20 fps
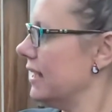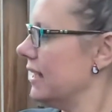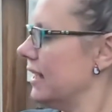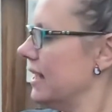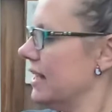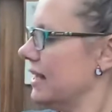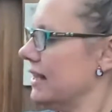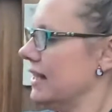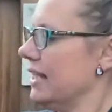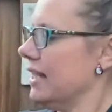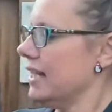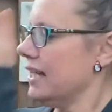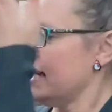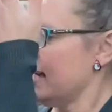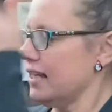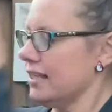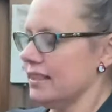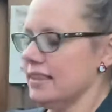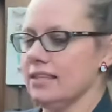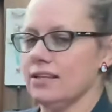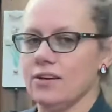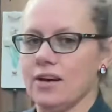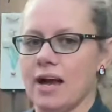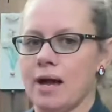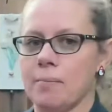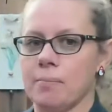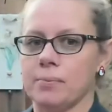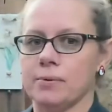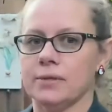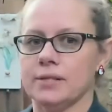They cut their
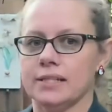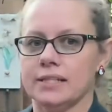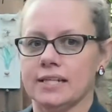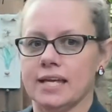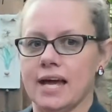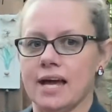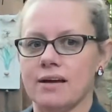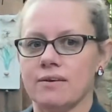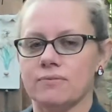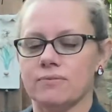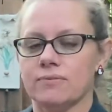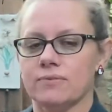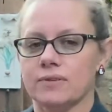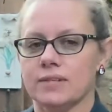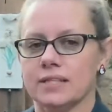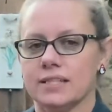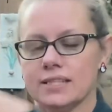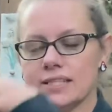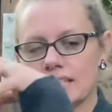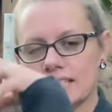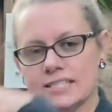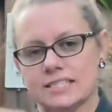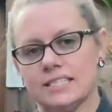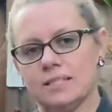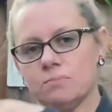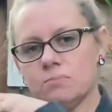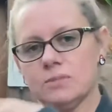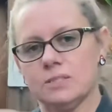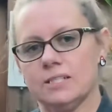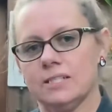apple in half, they
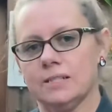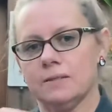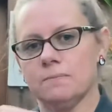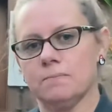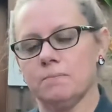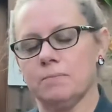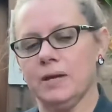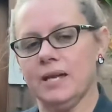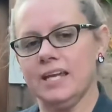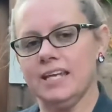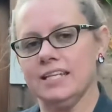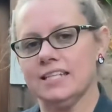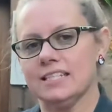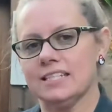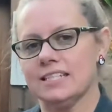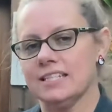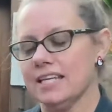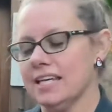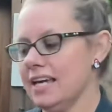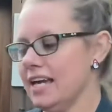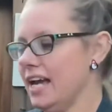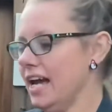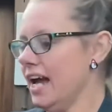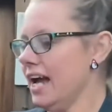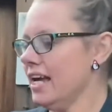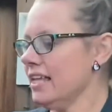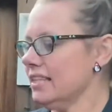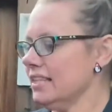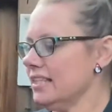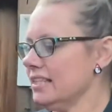dipped it in paint,
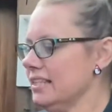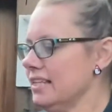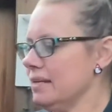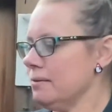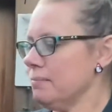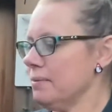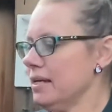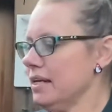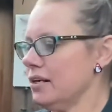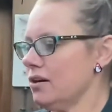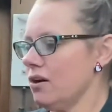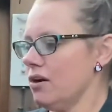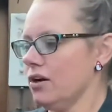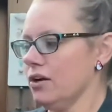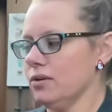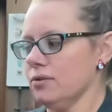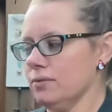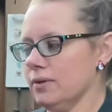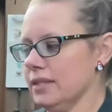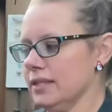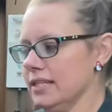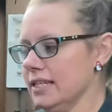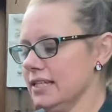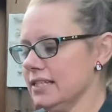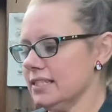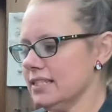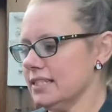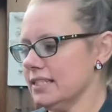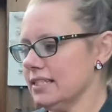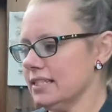and then they made art with it.
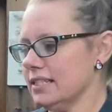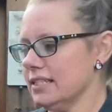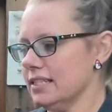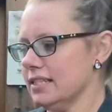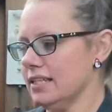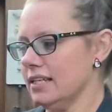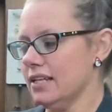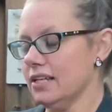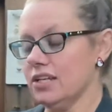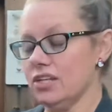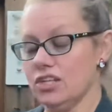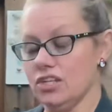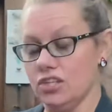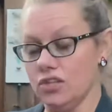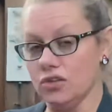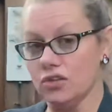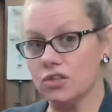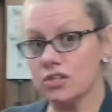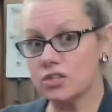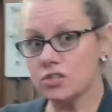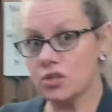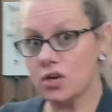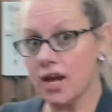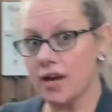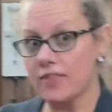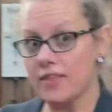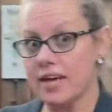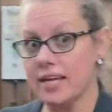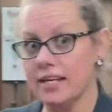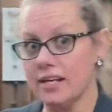You could try
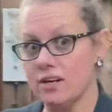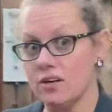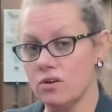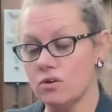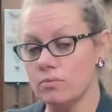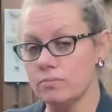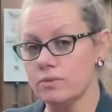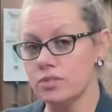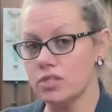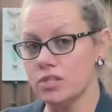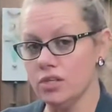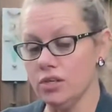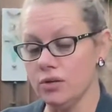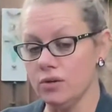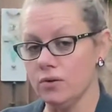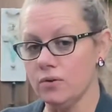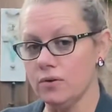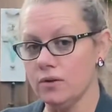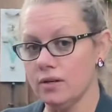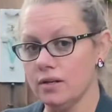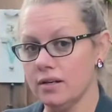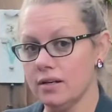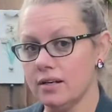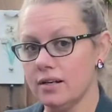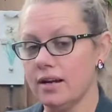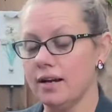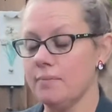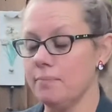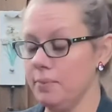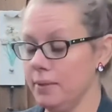that at home too.
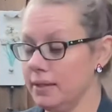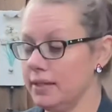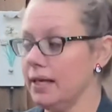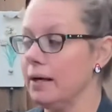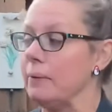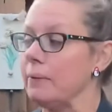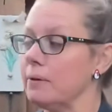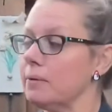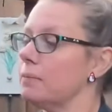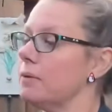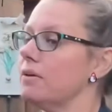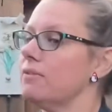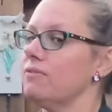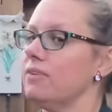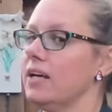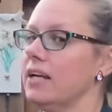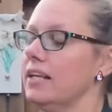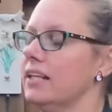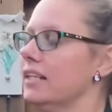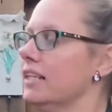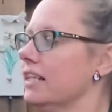I bet that would be fun.